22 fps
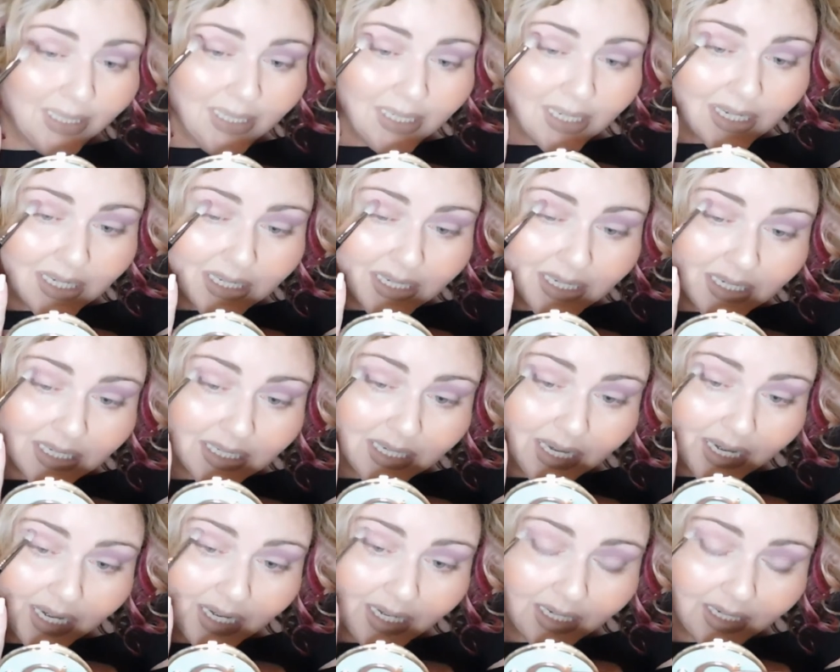doesn't
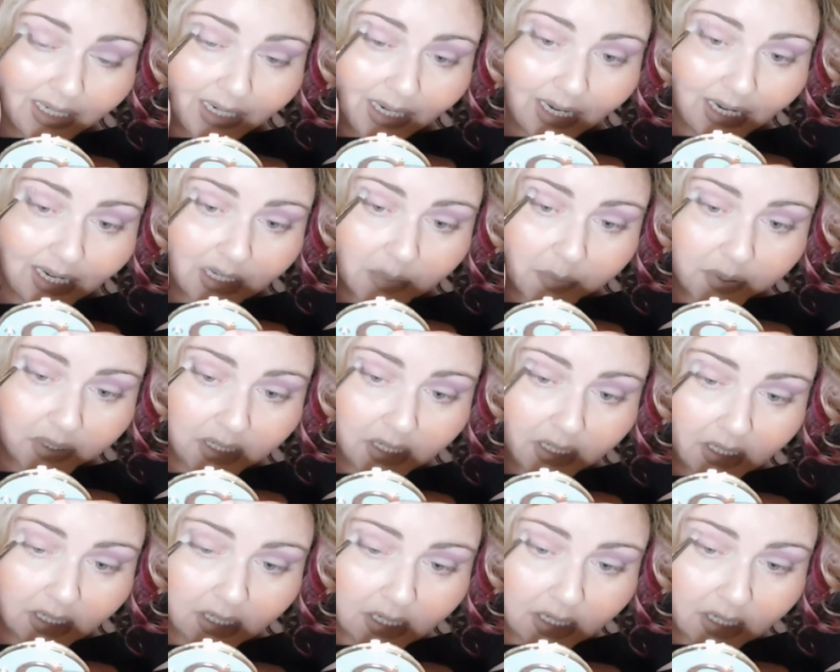say it, guys,
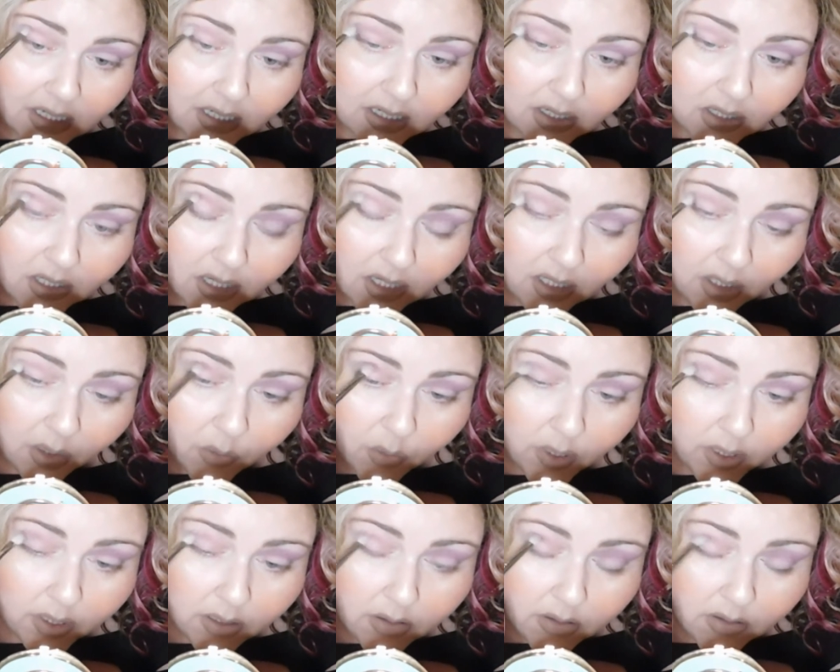because, you know,
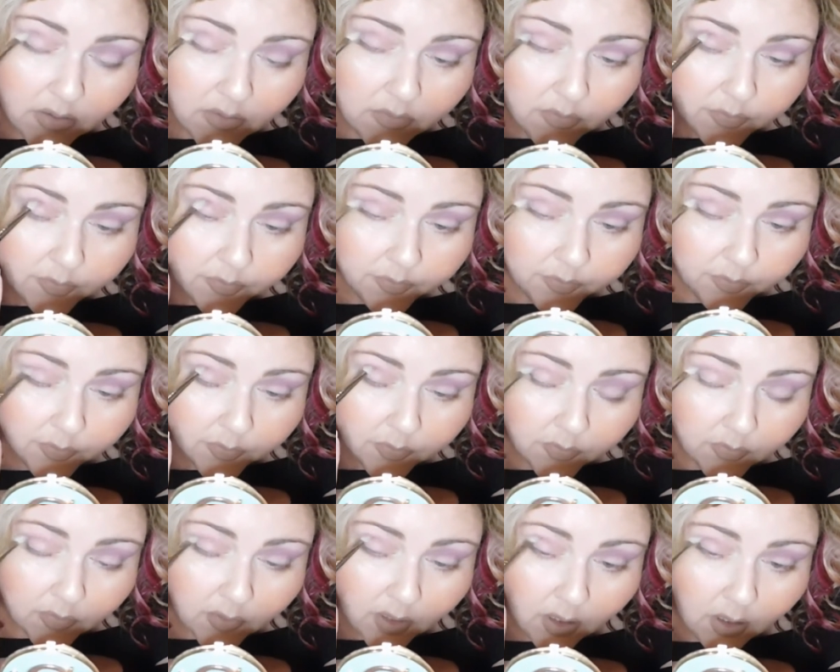one
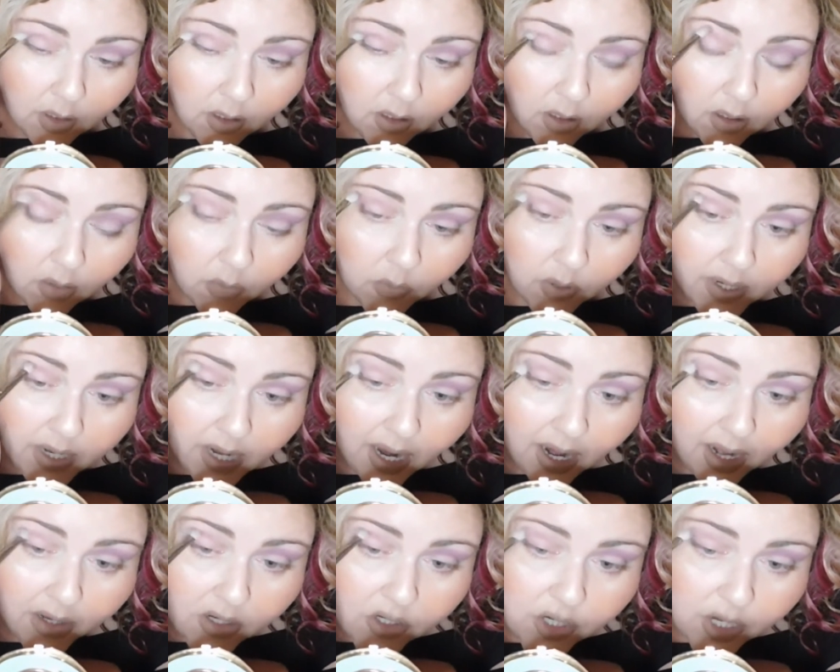
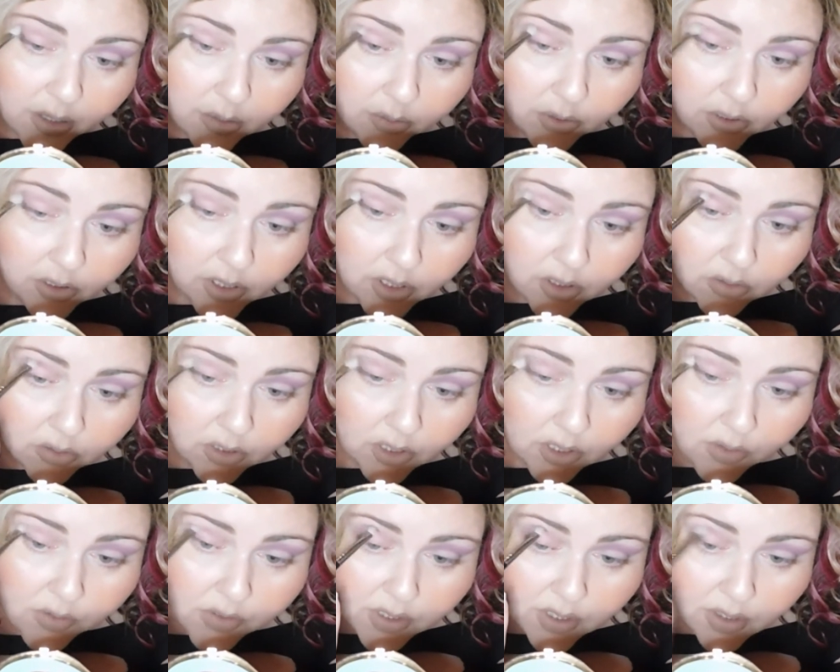eyeshadow look, you're only using